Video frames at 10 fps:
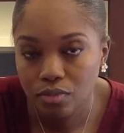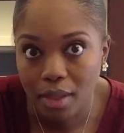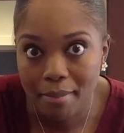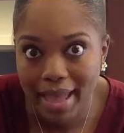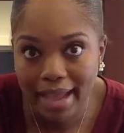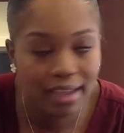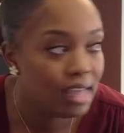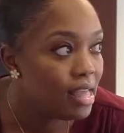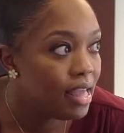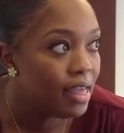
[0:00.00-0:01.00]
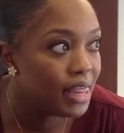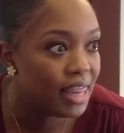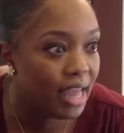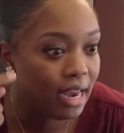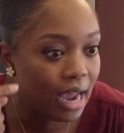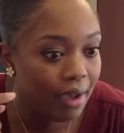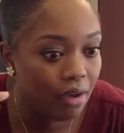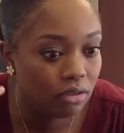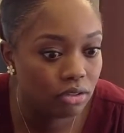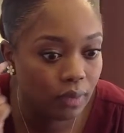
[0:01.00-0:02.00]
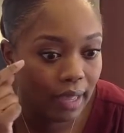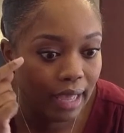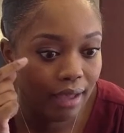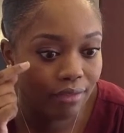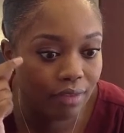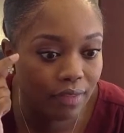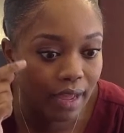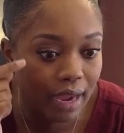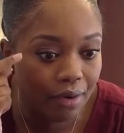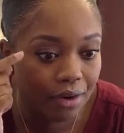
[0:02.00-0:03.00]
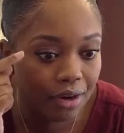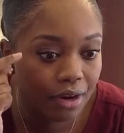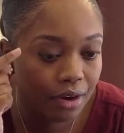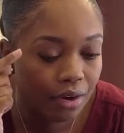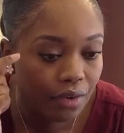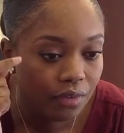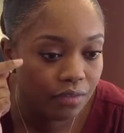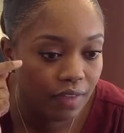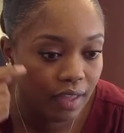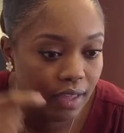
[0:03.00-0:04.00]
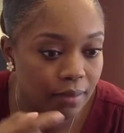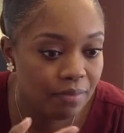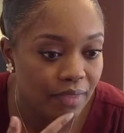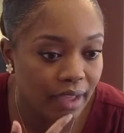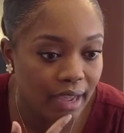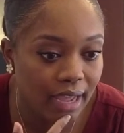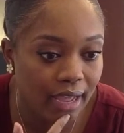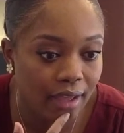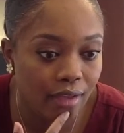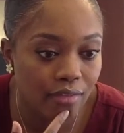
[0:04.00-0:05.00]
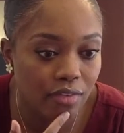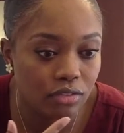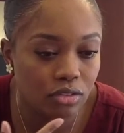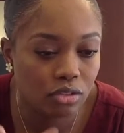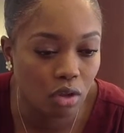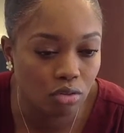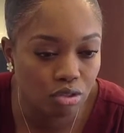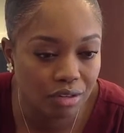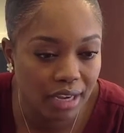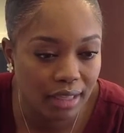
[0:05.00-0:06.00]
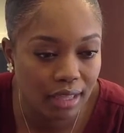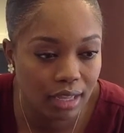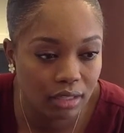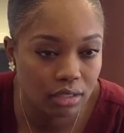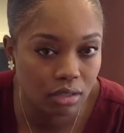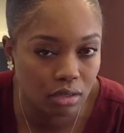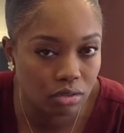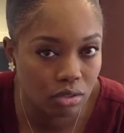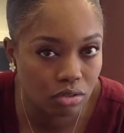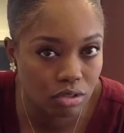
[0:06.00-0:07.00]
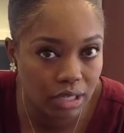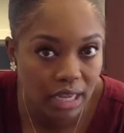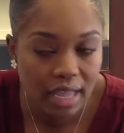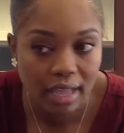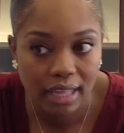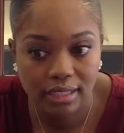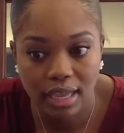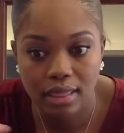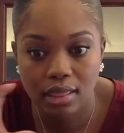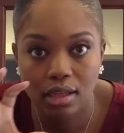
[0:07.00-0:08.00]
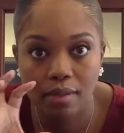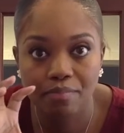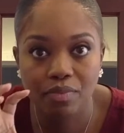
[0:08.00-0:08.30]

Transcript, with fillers: MAC. Then I also have on the outer V, I have Sultry. I think it's called Sultry. It's in the